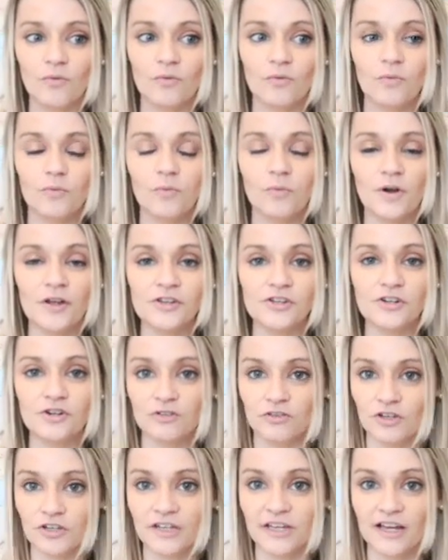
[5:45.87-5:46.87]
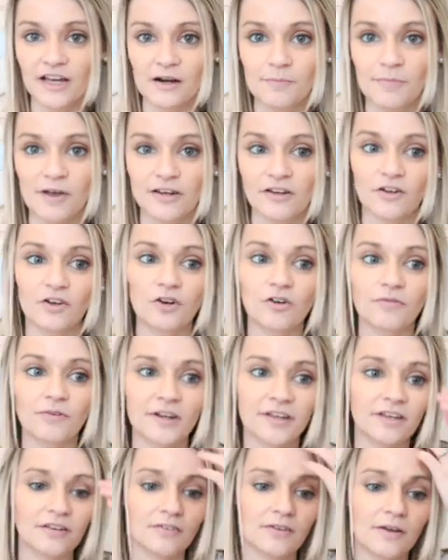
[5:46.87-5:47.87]
when you're looking at Abeka
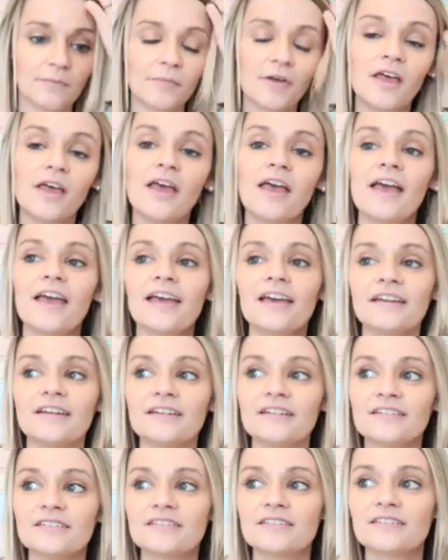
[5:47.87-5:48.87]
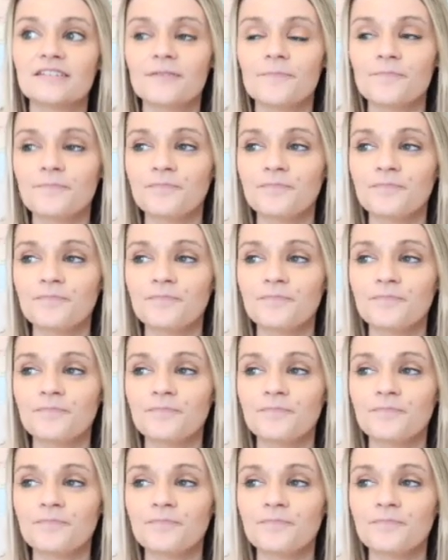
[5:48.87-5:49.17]
curriculum. It is